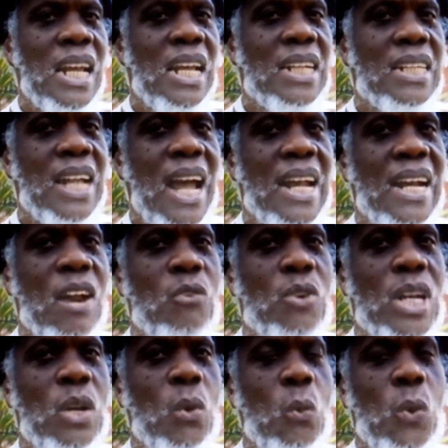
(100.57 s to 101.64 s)
it's kind of
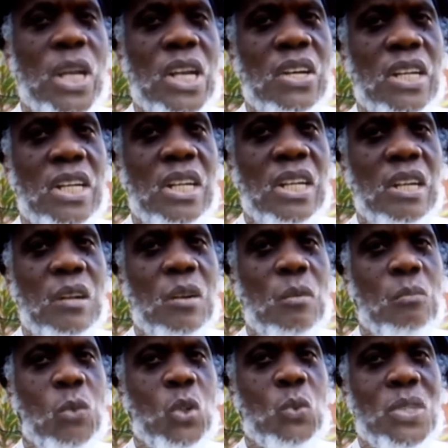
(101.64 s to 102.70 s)
really weird,
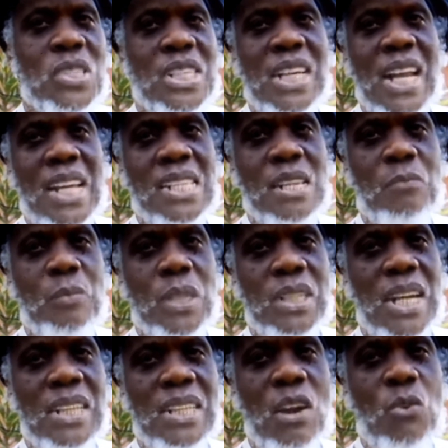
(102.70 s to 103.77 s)
but we still accept it
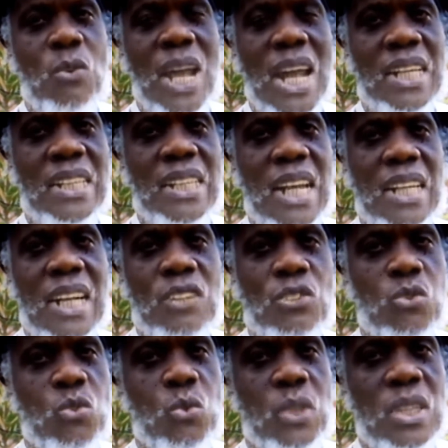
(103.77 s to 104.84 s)
as a reality, as a
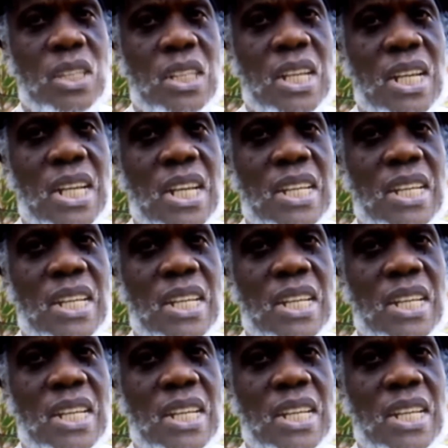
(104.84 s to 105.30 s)
truth.